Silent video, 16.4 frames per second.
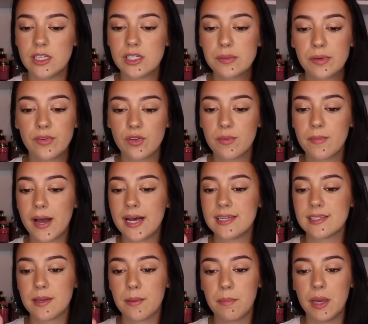This perfume
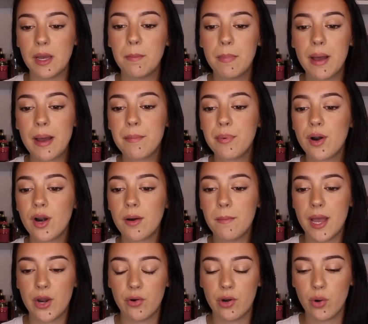has pink pepper,
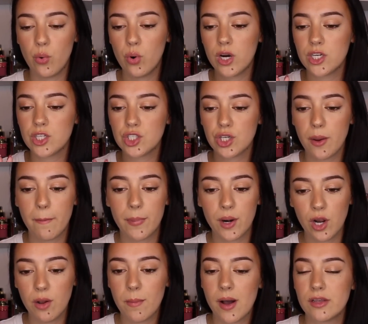mandarin orange,
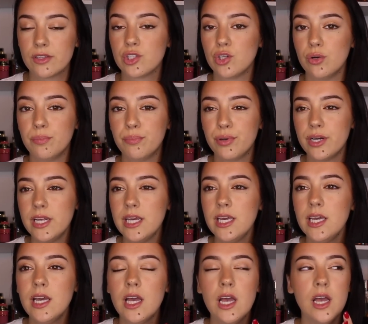bergamot, so
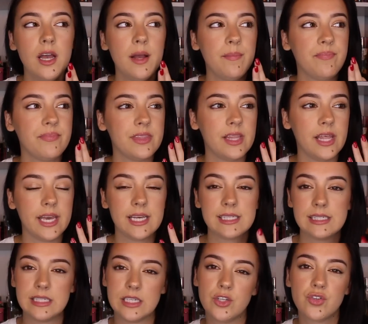pretty, like
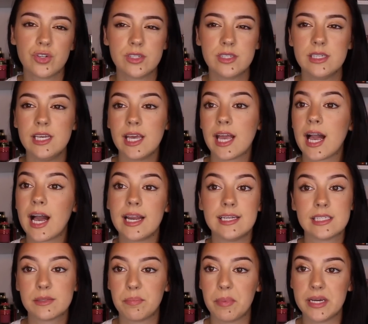citrusy and kind
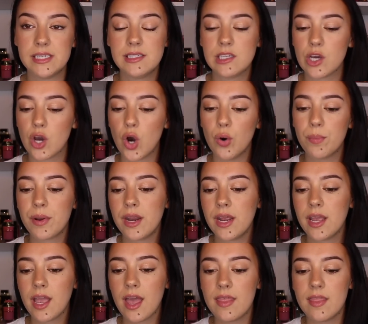of spicy opening.